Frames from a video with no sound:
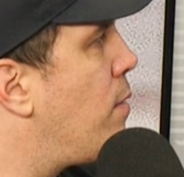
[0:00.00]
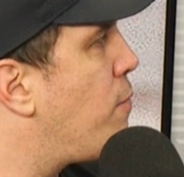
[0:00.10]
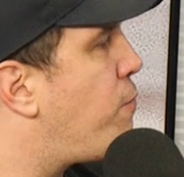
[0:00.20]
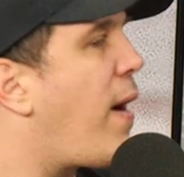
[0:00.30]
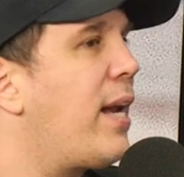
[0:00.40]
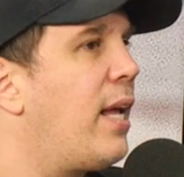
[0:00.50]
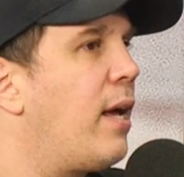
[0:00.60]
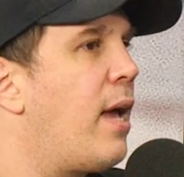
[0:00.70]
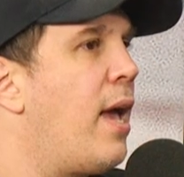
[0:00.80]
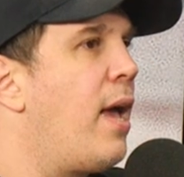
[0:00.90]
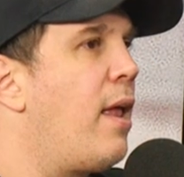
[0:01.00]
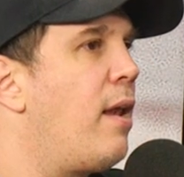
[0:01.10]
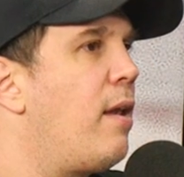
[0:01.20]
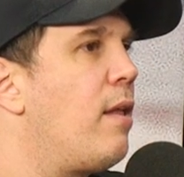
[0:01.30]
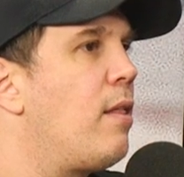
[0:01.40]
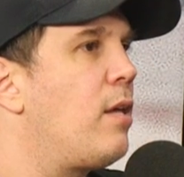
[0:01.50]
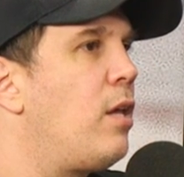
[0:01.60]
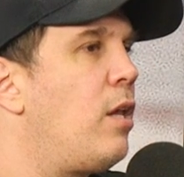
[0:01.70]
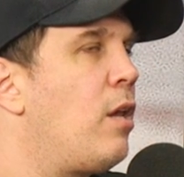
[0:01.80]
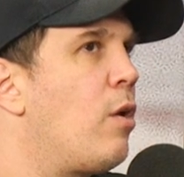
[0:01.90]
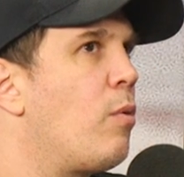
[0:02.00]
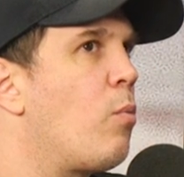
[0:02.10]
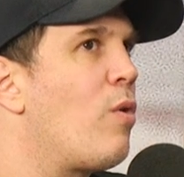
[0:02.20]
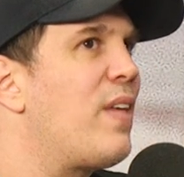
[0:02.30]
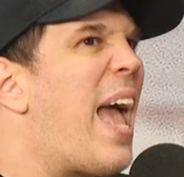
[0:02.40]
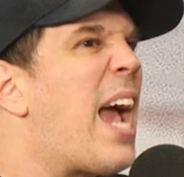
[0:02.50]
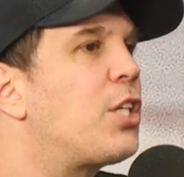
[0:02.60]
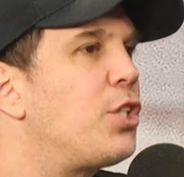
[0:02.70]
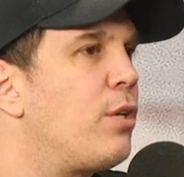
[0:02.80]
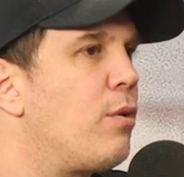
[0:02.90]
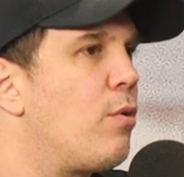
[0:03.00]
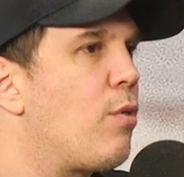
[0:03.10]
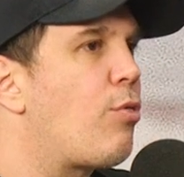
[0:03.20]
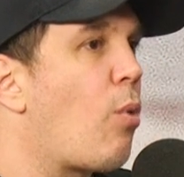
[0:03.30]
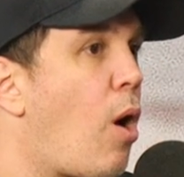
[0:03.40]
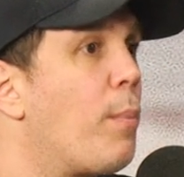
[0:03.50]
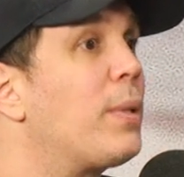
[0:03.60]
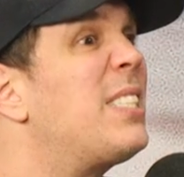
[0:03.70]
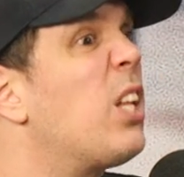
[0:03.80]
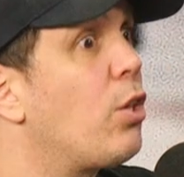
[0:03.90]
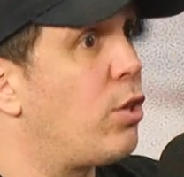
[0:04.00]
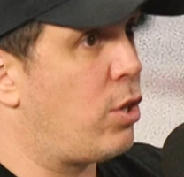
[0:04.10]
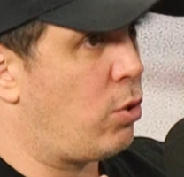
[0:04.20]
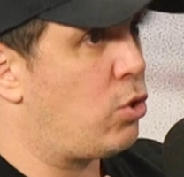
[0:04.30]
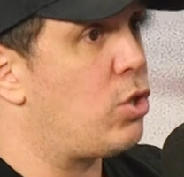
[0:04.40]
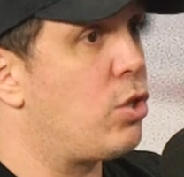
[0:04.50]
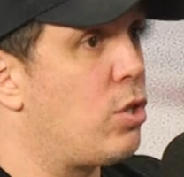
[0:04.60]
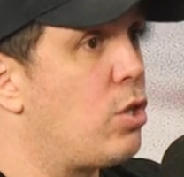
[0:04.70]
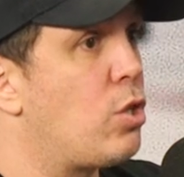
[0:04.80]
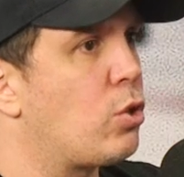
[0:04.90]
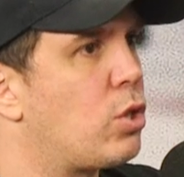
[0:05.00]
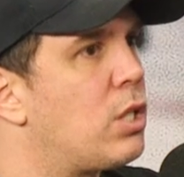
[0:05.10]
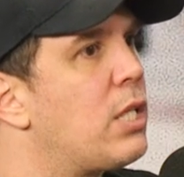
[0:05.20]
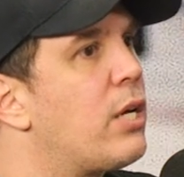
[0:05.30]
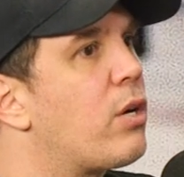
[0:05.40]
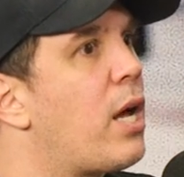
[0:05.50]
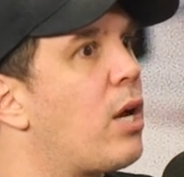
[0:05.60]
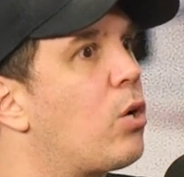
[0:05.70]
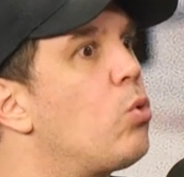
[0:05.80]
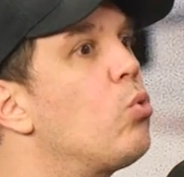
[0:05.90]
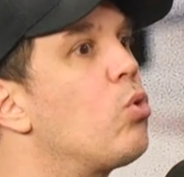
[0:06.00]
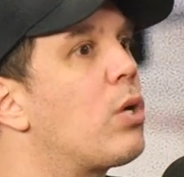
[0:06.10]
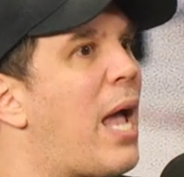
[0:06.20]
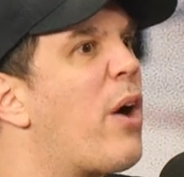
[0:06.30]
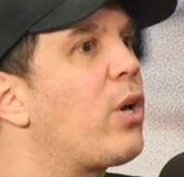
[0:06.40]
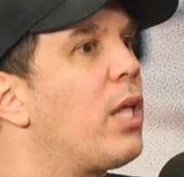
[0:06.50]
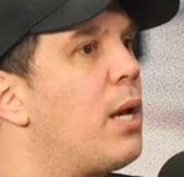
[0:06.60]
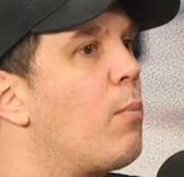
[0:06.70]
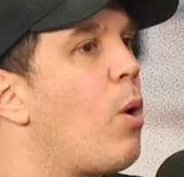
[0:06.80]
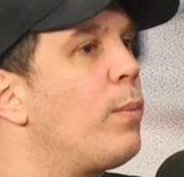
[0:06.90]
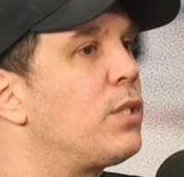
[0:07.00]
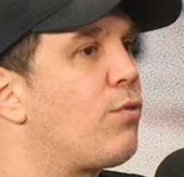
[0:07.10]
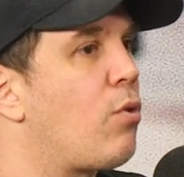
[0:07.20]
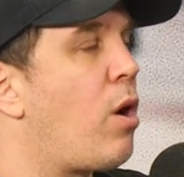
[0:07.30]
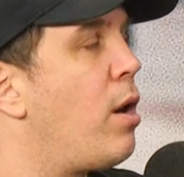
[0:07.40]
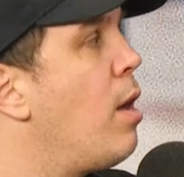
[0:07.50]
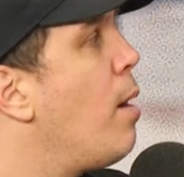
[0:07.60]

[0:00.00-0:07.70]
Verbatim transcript: fighting and, you know, more of the action Thrawn, but still those clear kind of cool calculated moments of Thrawn.